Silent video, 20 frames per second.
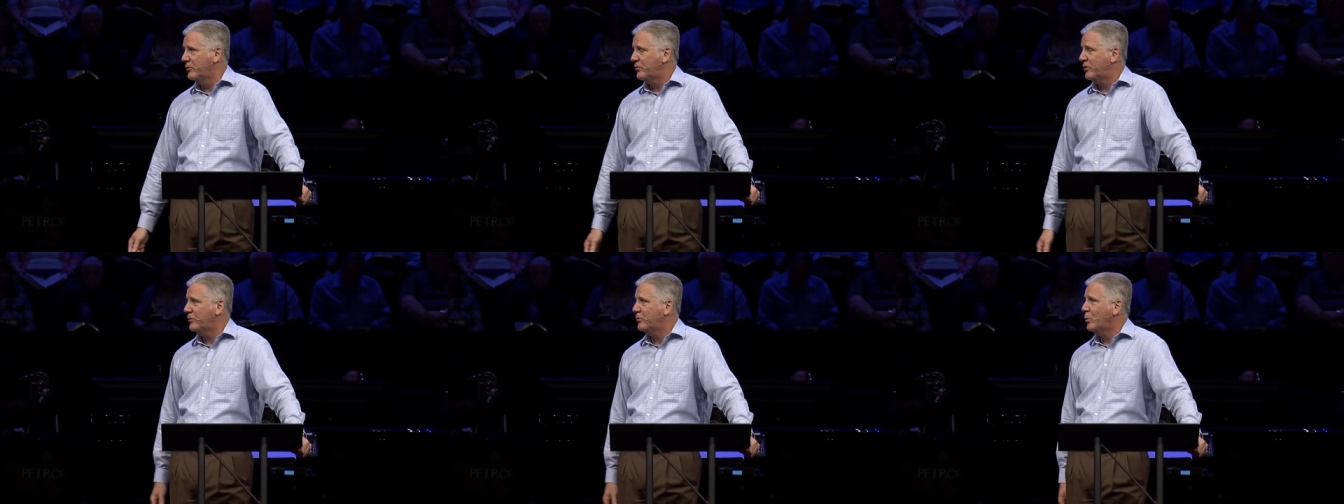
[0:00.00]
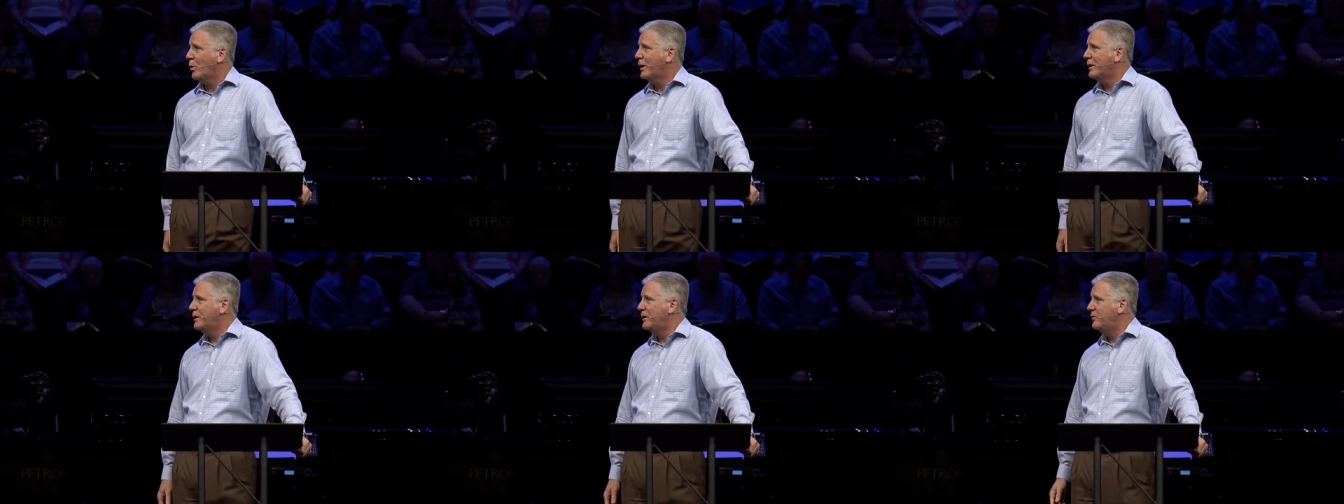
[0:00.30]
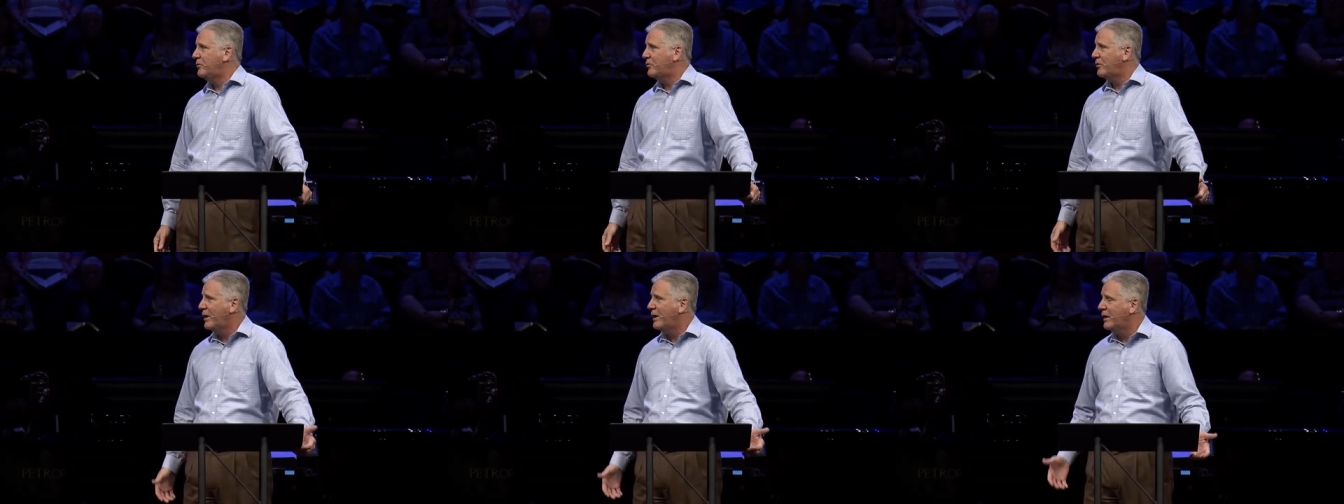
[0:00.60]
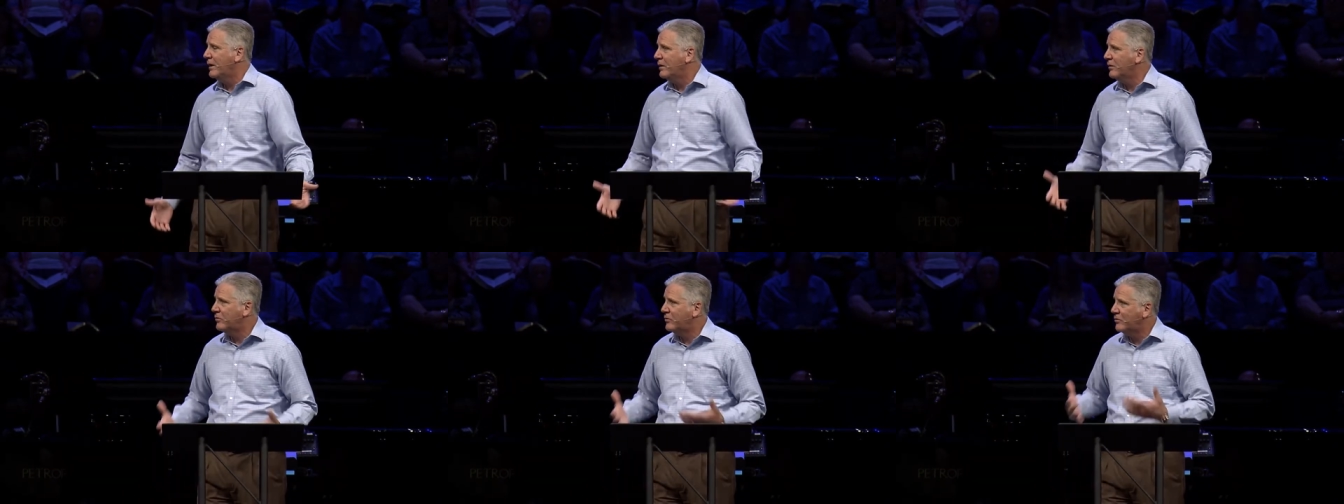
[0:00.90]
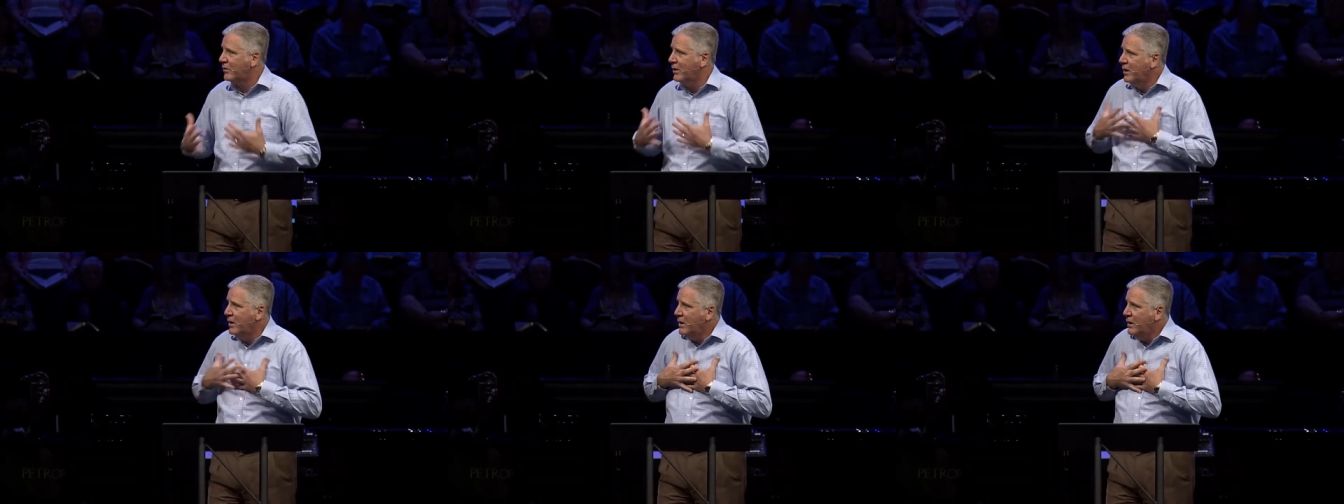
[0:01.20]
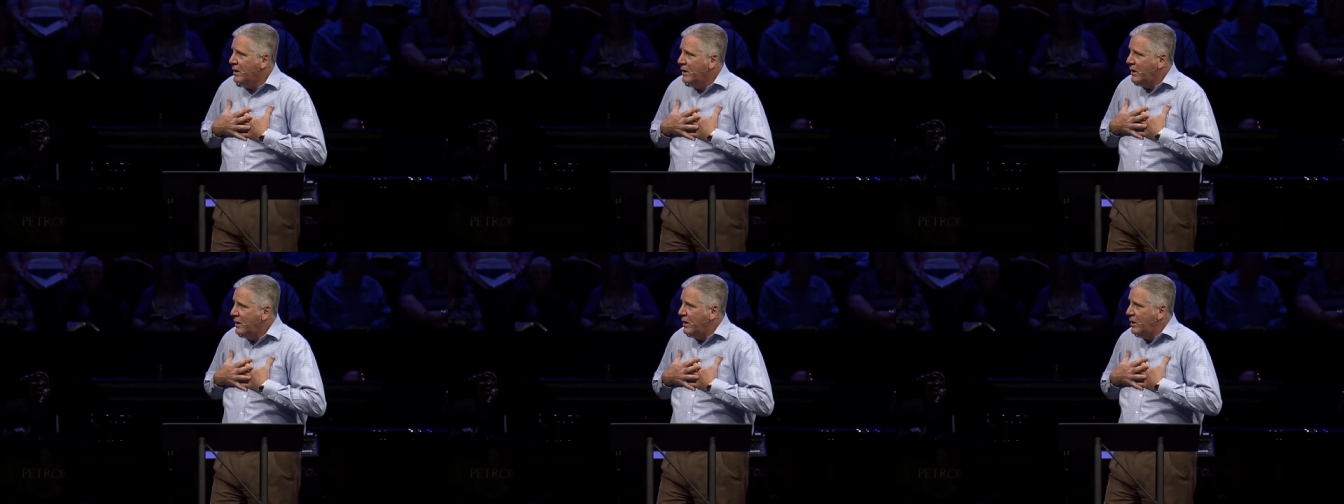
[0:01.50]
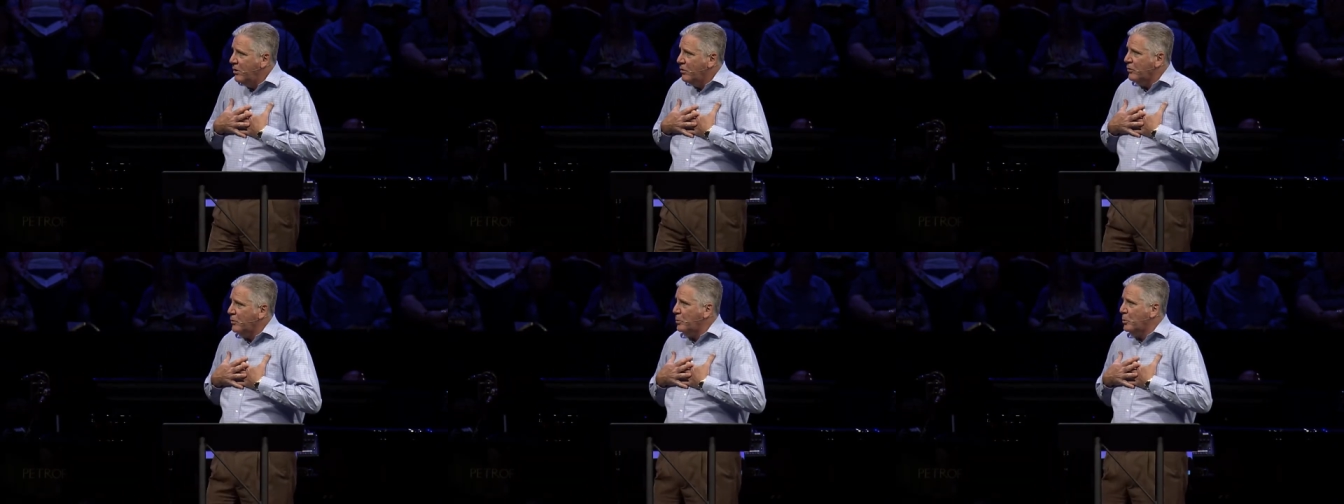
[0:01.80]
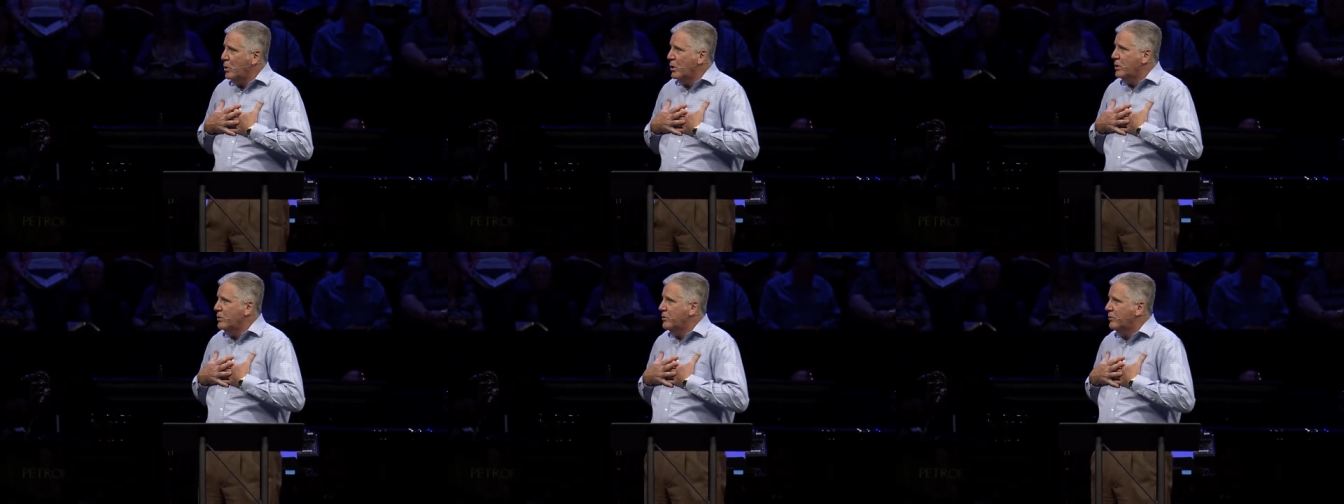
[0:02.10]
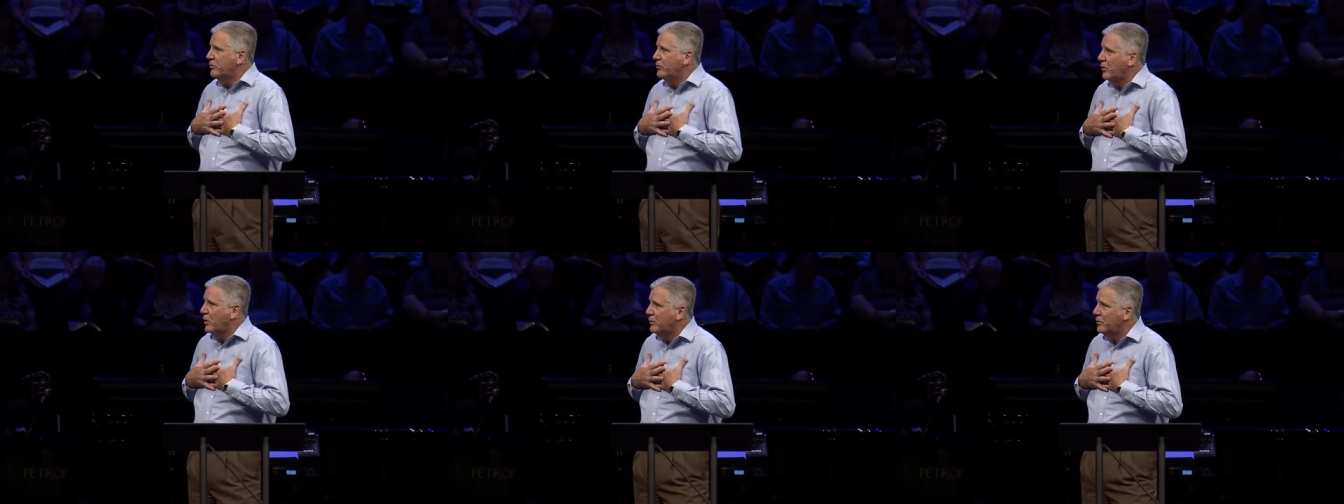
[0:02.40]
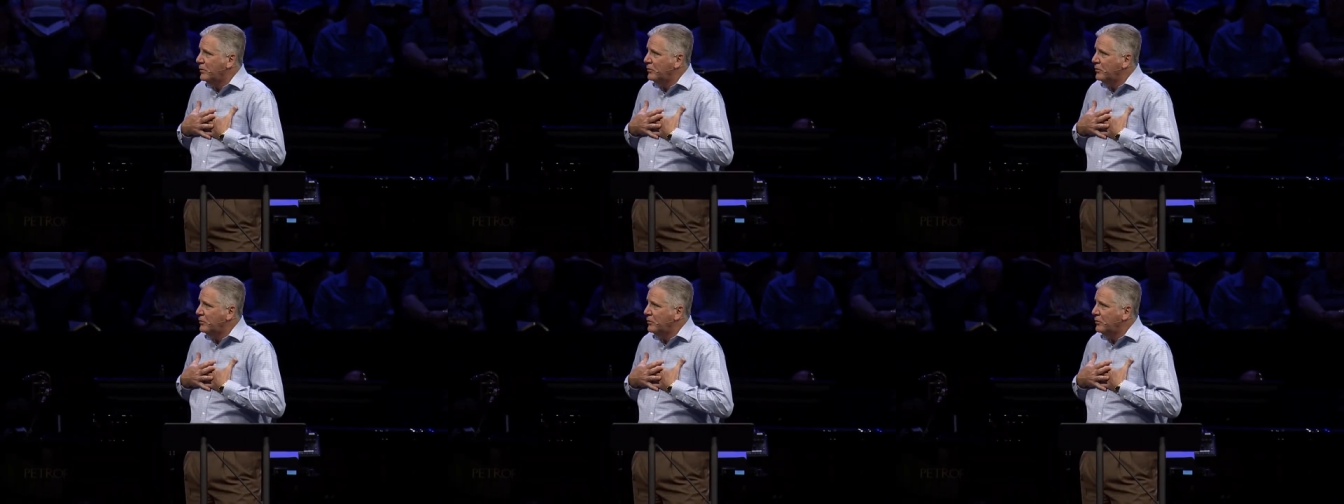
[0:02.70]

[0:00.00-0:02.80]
That's why he says, Hear the prayer your servant